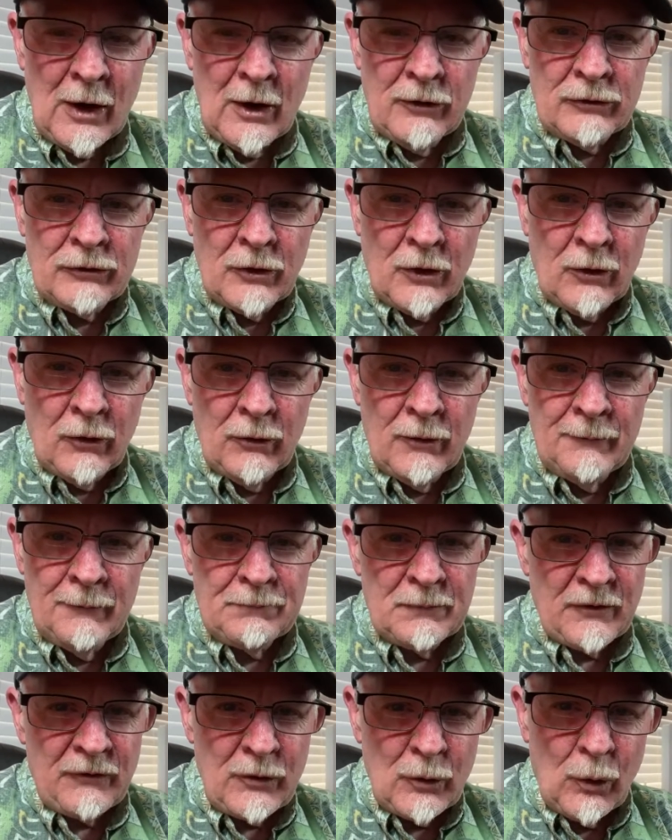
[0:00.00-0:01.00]
So
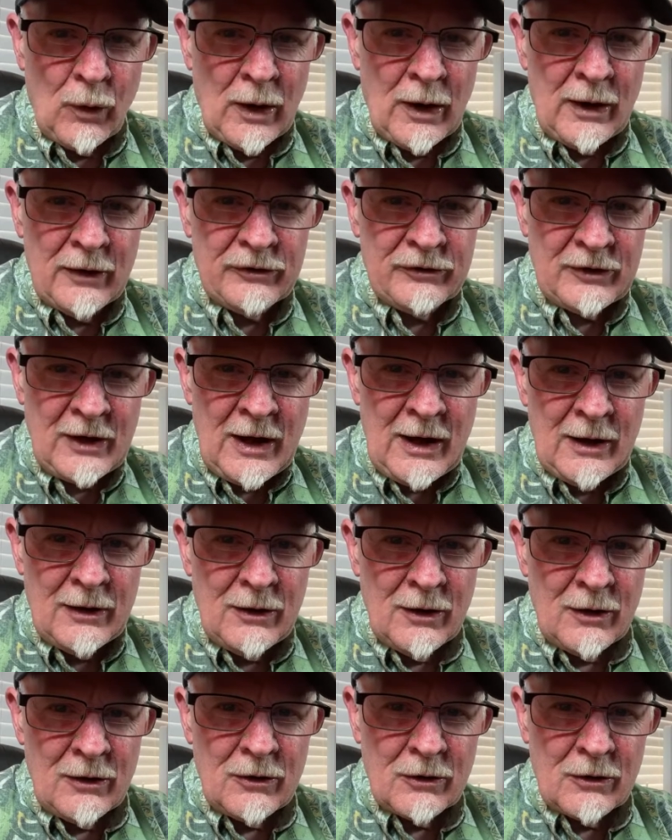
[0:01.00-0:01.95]
if you want to see it,